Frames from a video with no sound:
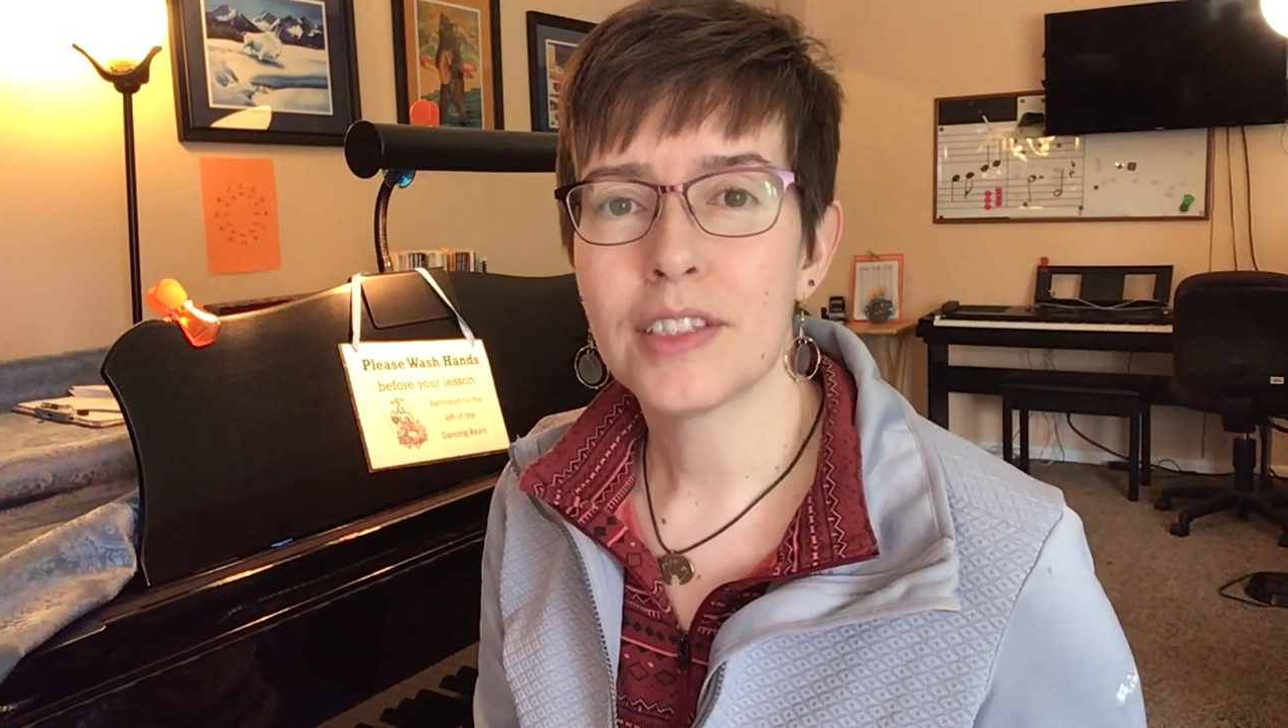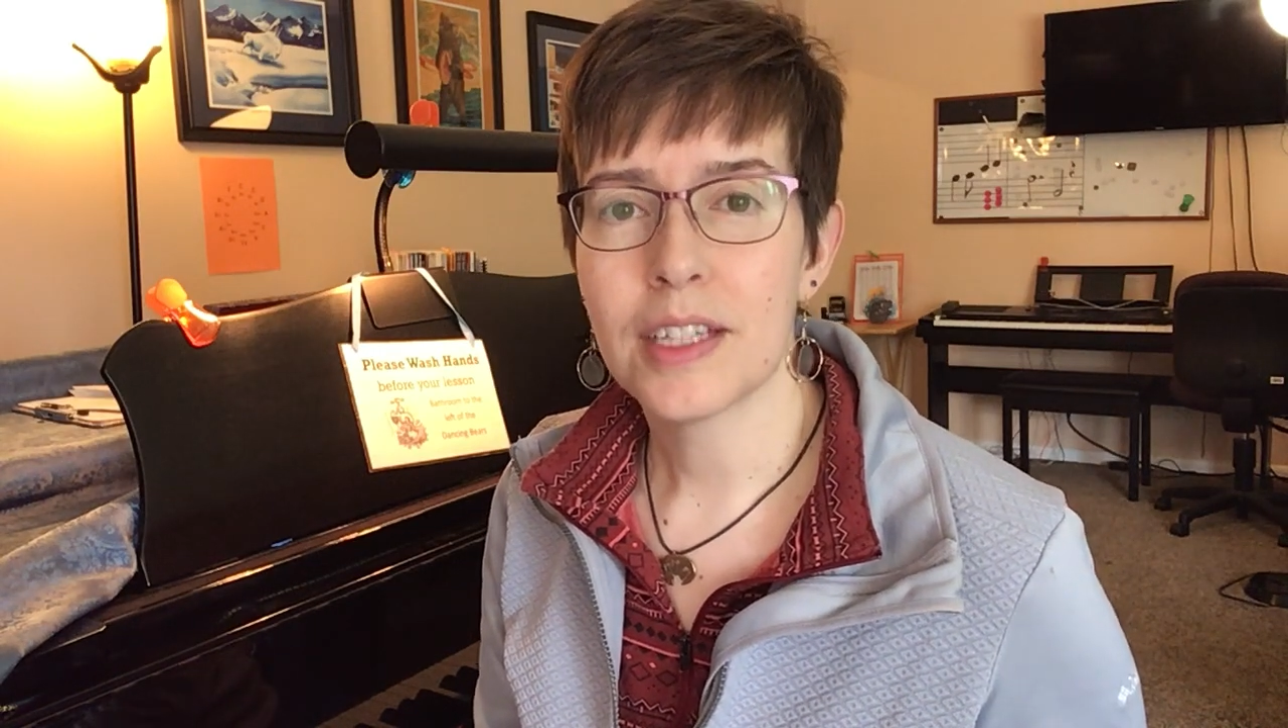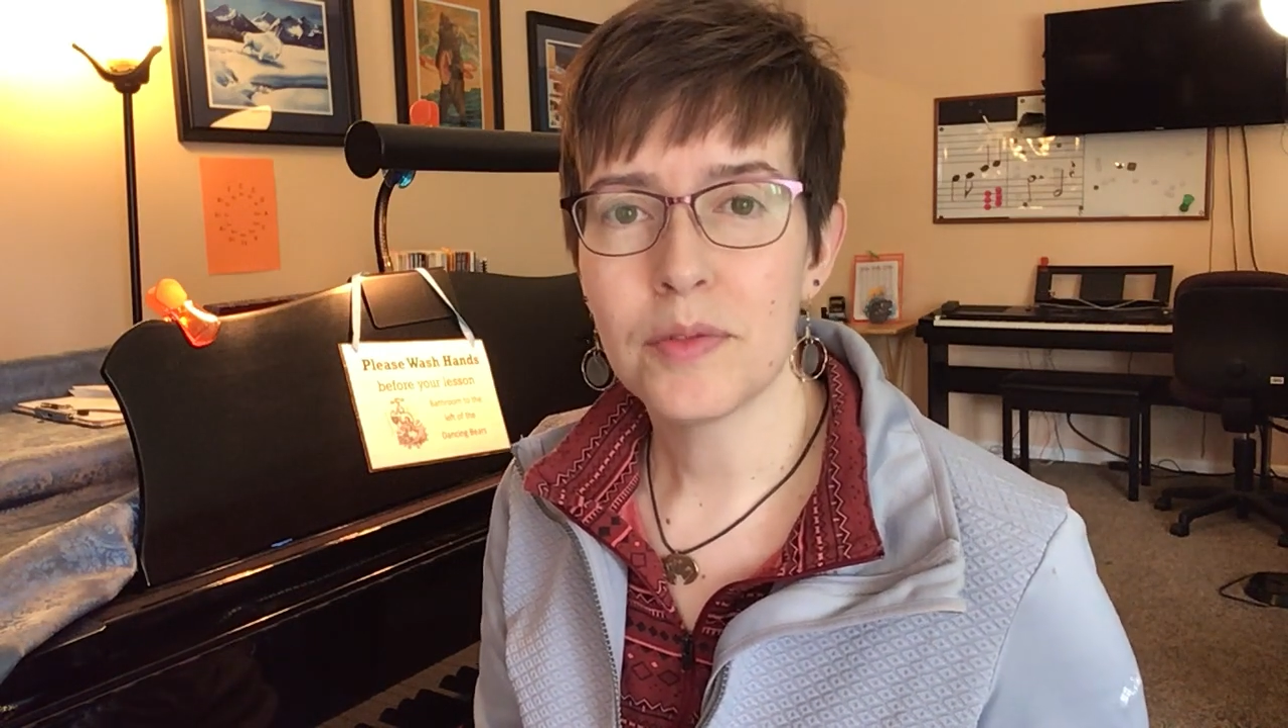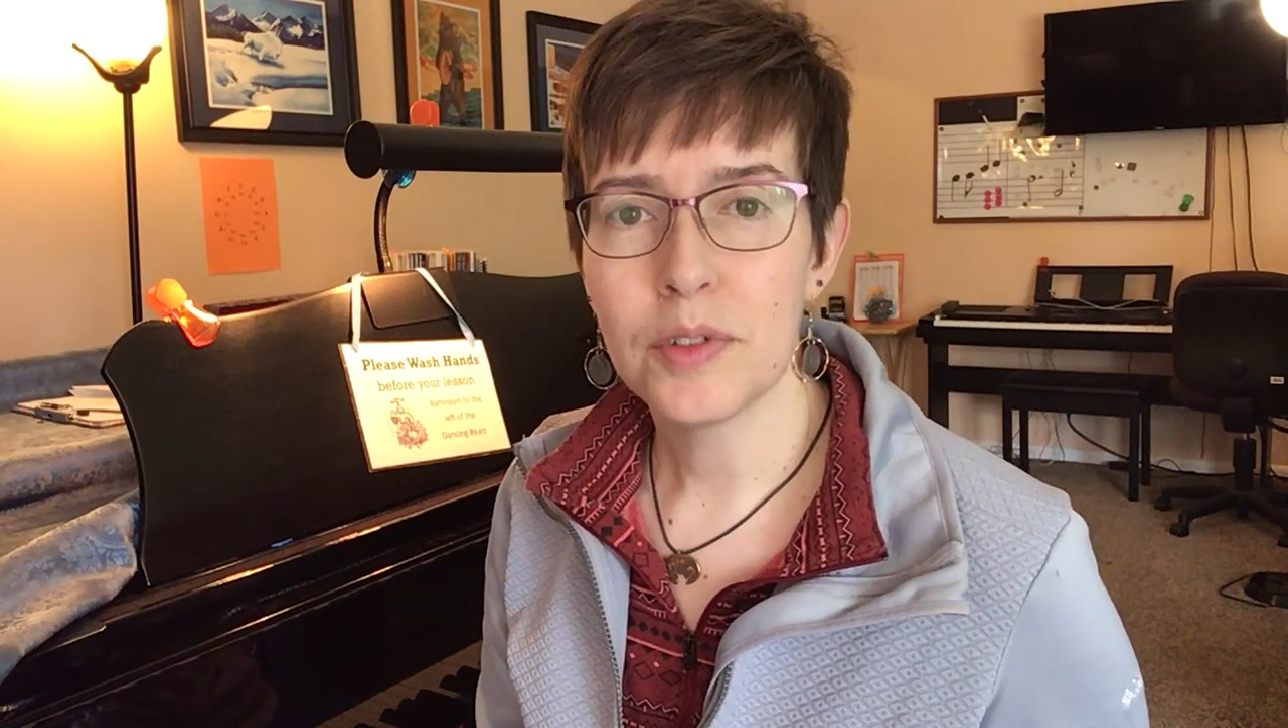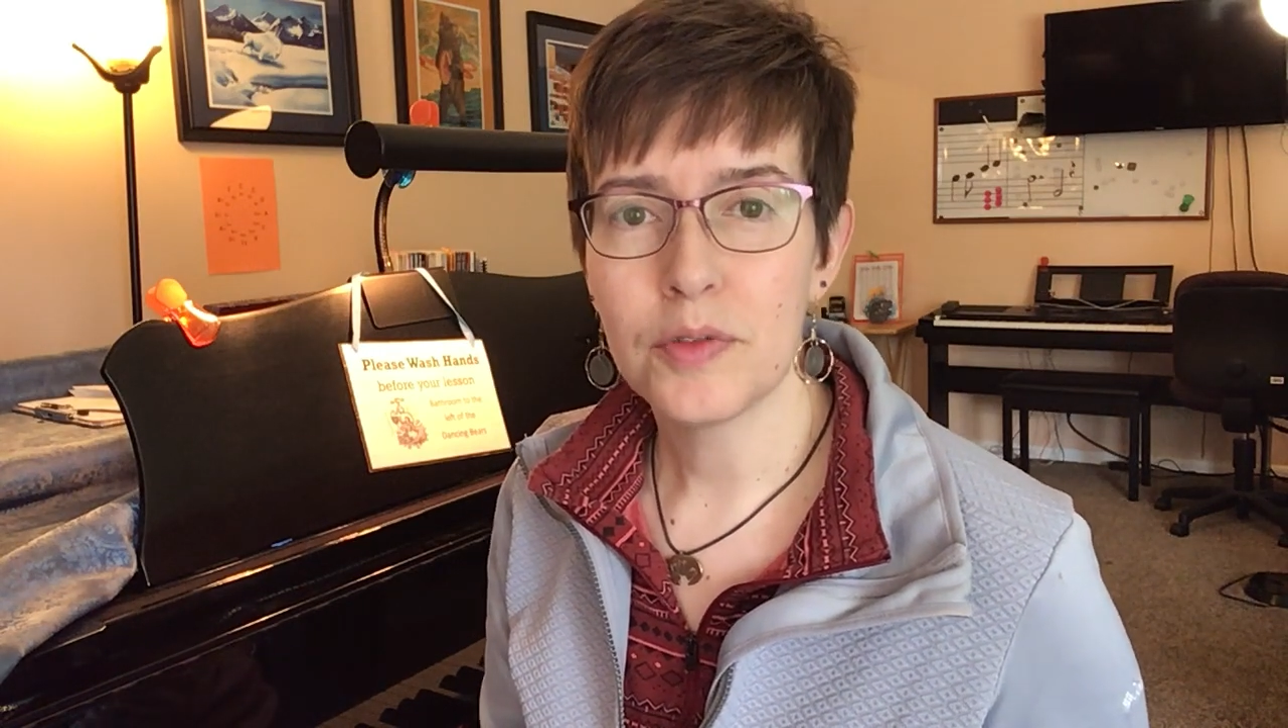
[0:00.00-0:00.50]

several